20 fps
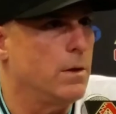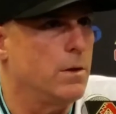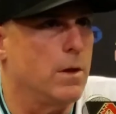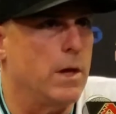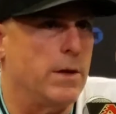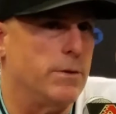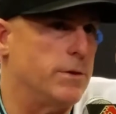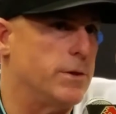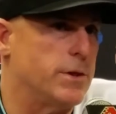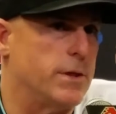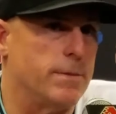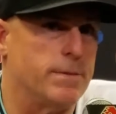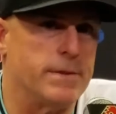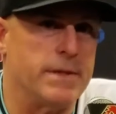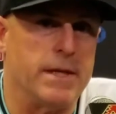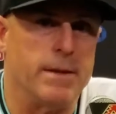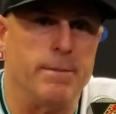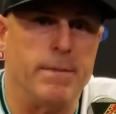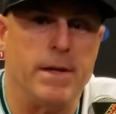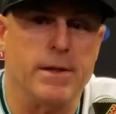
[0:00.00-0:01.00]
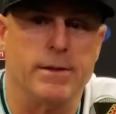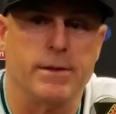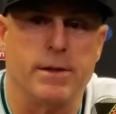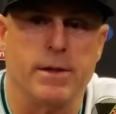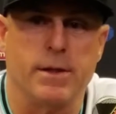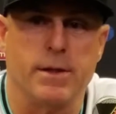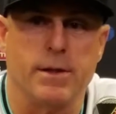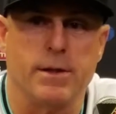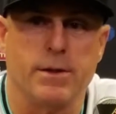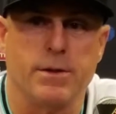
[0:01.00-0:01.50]
No, I was just upset about
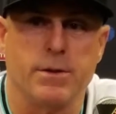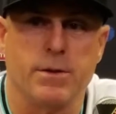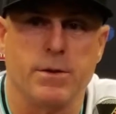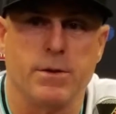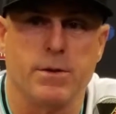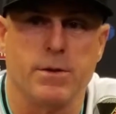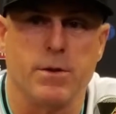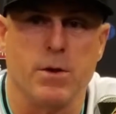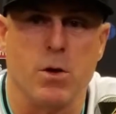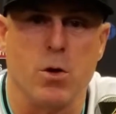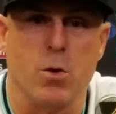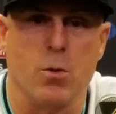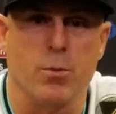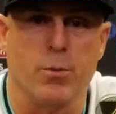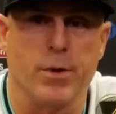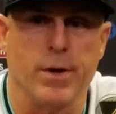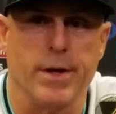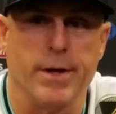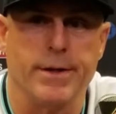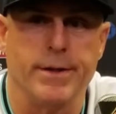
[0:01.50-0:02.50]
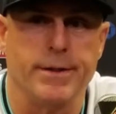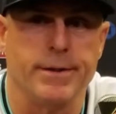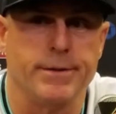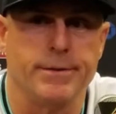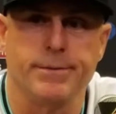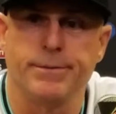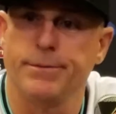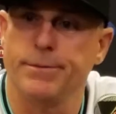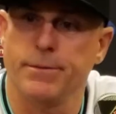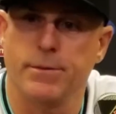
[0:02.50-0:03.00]
the home run. And,
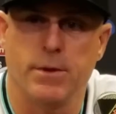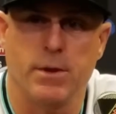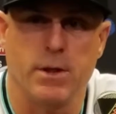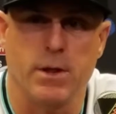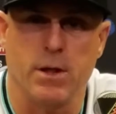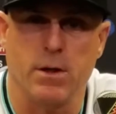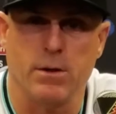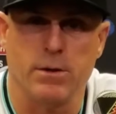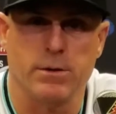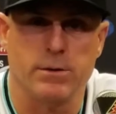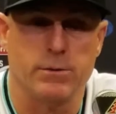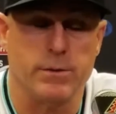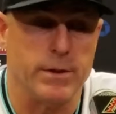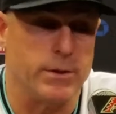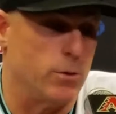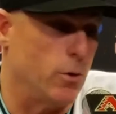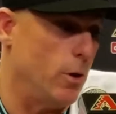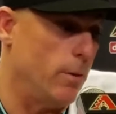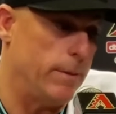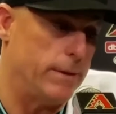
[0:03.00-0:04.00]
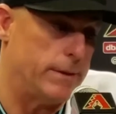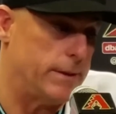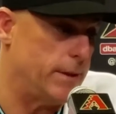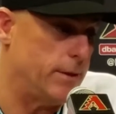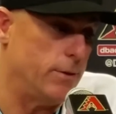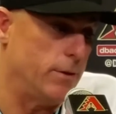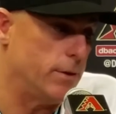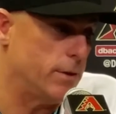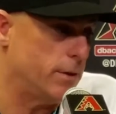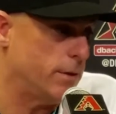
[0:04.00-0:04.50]
you know, so I told him, I said,
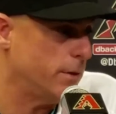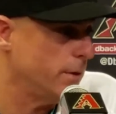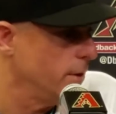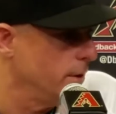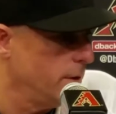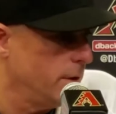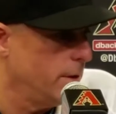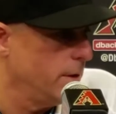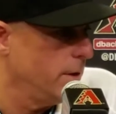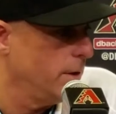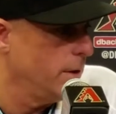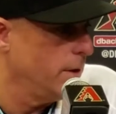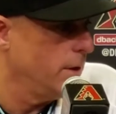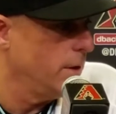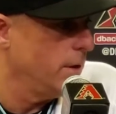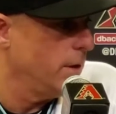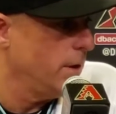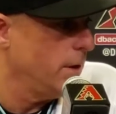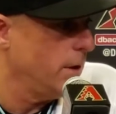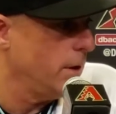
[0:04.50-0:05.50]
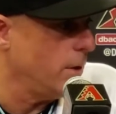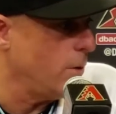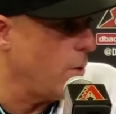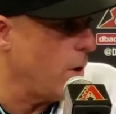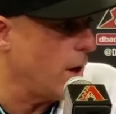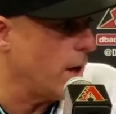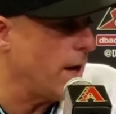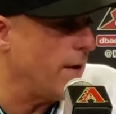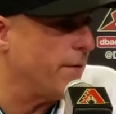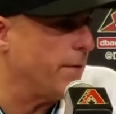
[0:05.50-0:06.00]
you have to, you know,
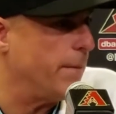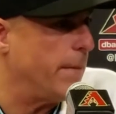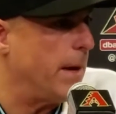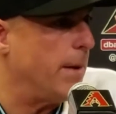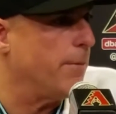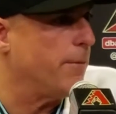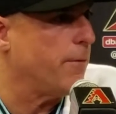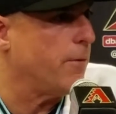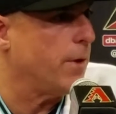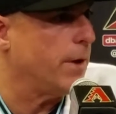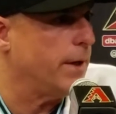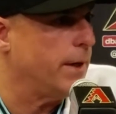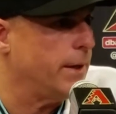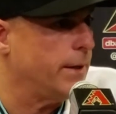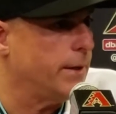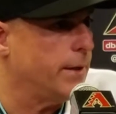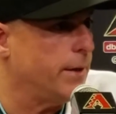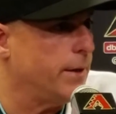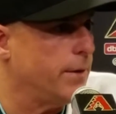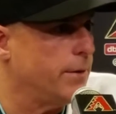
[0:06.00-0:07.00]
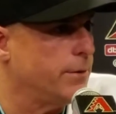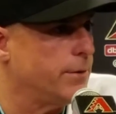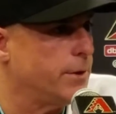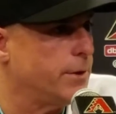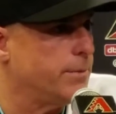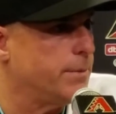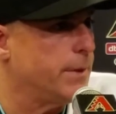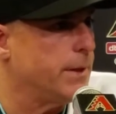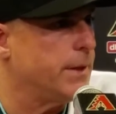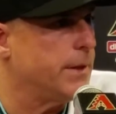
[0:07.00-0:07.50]
walk off the mound before I get there,
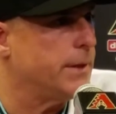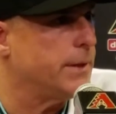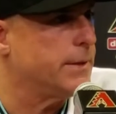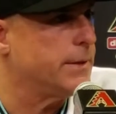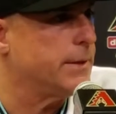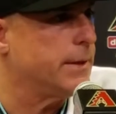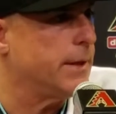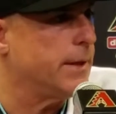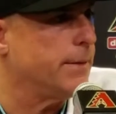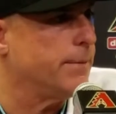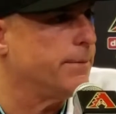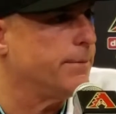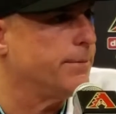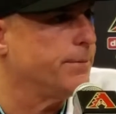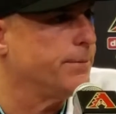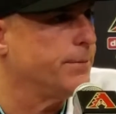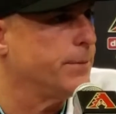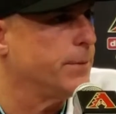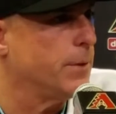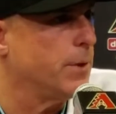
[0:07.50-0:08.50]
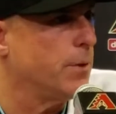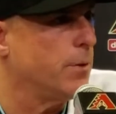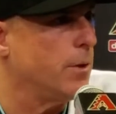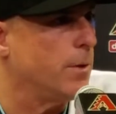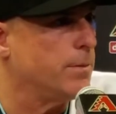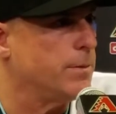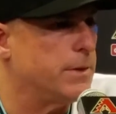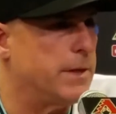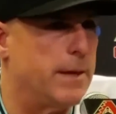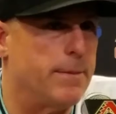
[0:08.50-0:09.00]
just because you're
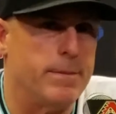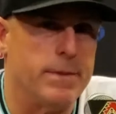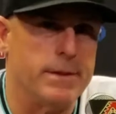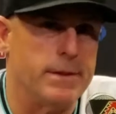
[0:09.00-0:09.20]
upset.